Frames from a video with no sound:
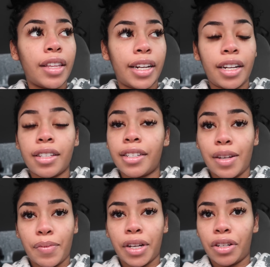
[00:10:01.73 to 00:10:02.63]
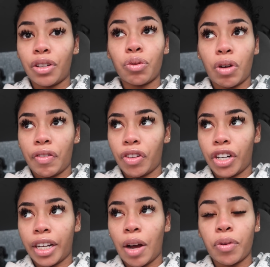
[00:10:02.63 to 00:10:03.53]
They didn't see me until
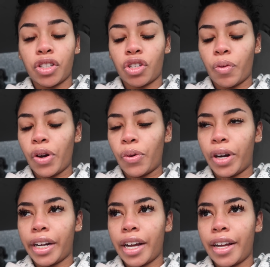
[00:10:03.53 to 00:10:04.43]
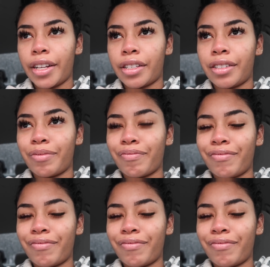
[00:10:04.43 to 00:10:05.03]
12.30. I was so annoyed, guys.